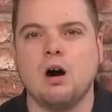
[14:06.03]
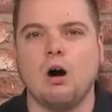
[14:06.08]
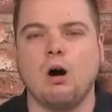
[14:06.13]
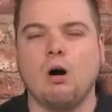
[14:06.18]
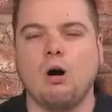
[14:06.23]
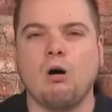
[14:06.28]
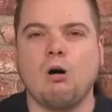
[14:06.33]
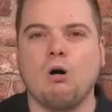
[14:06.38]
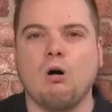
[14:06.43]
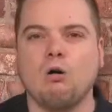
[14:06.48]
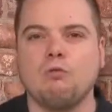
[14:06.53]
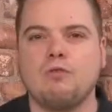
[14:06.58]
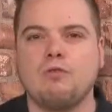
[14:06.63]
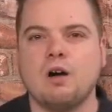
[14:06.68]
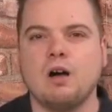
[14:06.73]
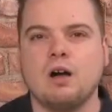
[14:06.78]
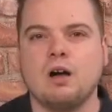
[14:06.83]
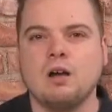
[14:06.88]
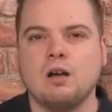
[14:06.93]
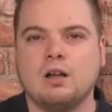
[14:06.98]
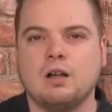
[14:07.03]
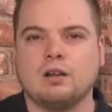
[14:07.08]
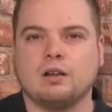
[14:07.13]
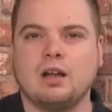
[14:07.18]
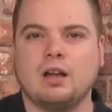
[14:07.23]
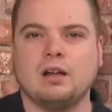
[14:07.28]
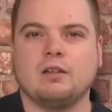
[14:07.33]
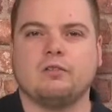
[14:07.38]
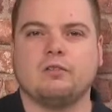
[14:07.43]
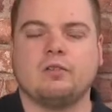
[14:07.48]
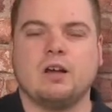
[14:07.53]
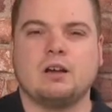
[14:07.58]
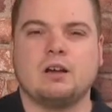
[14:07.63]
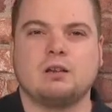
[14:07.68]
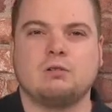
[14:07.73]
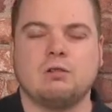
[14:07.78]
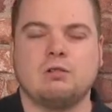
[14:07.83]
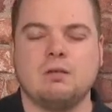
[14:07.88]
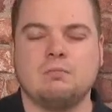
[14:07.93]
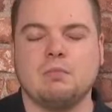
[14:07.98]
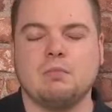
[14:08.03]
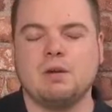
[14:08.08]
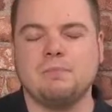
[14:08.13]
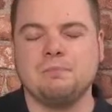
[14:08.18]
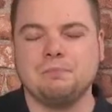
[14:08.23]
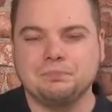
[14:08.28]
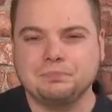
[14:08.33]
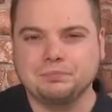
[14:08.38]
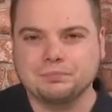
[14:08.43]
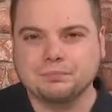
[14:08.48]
or other line side equipment,